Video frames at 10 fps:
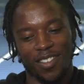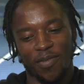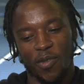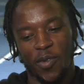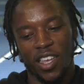
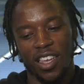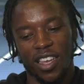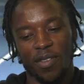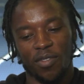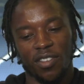Away
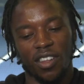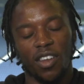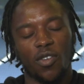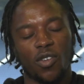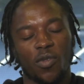games, the
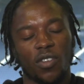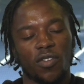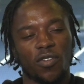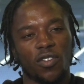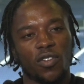local ones
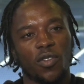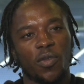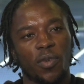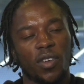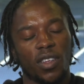for sure,
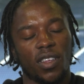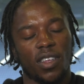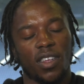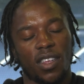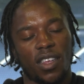but
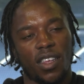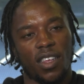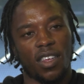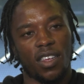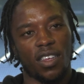
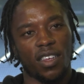yeah.